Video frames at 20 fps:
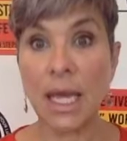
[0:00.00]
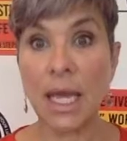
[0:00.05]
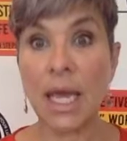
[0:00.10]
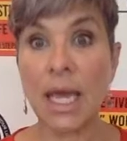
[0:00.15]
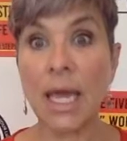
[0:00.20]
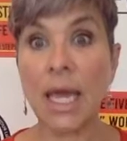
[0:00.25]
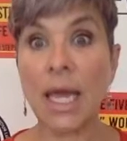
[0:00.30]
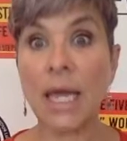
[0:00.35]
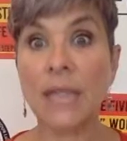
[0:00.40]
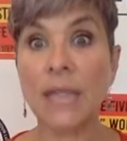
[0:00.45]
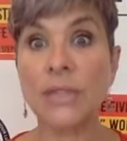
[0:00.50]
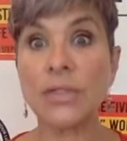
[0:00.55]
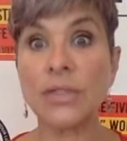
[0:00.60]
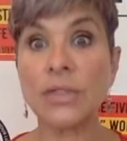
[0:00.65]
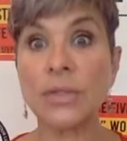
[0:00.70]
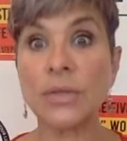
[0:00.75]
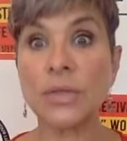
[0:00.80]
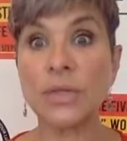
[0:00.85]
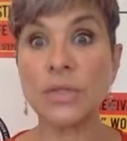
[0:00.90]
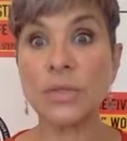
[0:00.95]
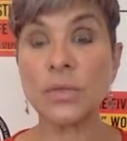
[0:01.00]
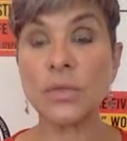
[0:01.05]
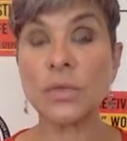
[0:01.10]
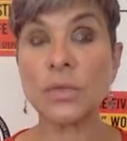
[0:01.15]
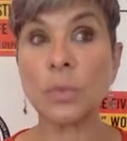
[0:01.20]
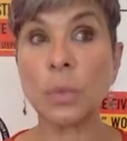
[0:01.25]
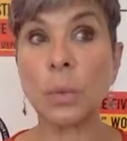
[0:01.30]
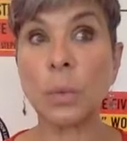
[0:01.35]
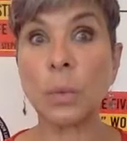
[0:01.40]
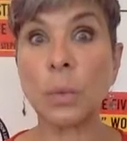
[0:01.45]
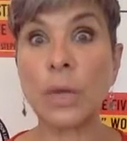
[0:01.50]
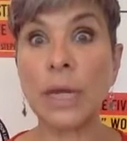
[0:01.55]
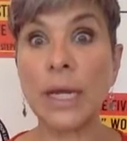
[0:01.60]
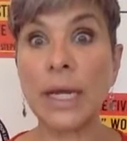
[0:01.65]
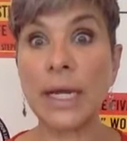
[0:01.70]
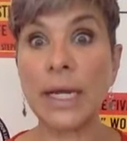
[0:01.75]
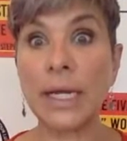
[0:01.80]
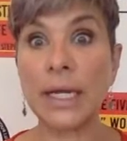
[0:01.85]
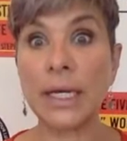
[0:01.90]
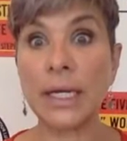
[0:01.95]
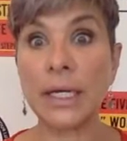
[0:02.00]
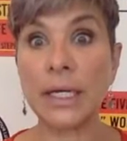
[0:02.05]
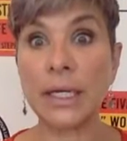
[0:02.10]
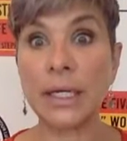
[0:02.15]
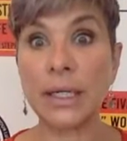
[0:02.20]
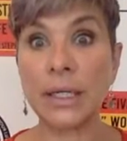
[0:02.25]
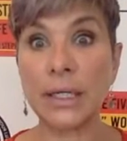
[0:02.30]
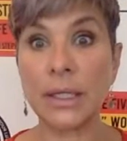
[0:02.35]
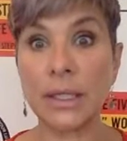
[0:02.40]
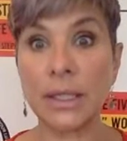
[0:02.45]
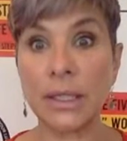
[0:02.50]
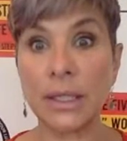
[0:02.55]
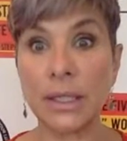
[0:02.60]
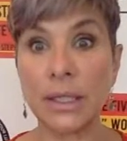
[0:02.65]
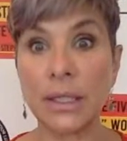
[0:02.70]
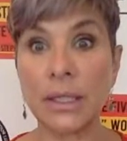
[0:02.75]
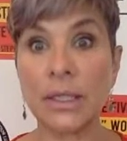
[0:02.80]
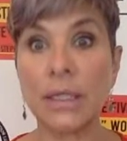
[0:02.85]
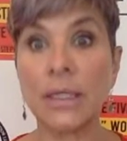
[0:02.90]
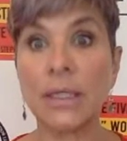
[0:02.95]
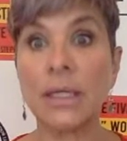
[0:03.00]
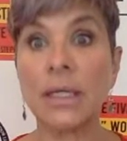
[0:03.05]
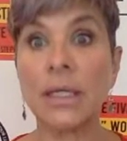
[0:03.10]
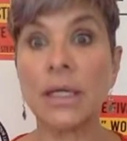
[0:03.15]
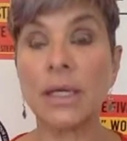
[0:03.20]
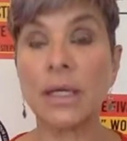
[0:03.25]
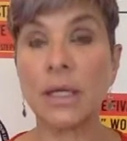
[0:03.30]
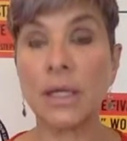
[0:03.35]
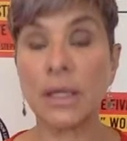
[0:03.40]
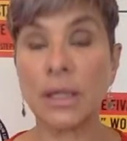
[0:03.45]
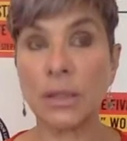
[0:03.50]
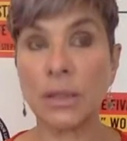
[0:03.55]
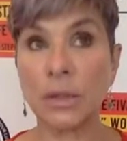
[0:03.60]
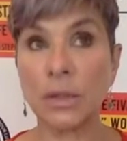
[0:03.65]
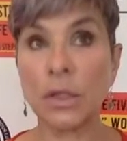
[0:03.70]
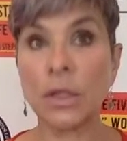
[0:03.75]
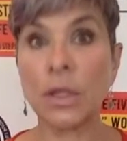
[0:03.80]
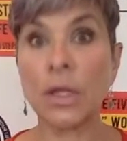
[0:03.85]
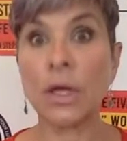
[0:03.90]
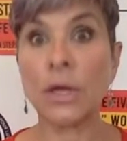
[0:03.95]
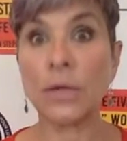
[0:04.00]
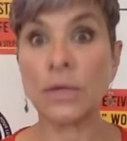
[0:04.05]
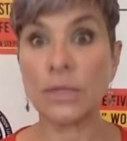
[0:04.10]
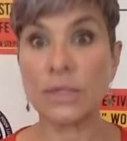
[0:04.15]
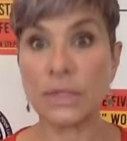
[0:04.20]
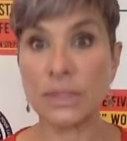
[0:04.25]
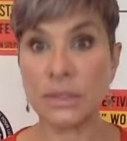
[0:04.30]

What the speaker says: And so this was real close.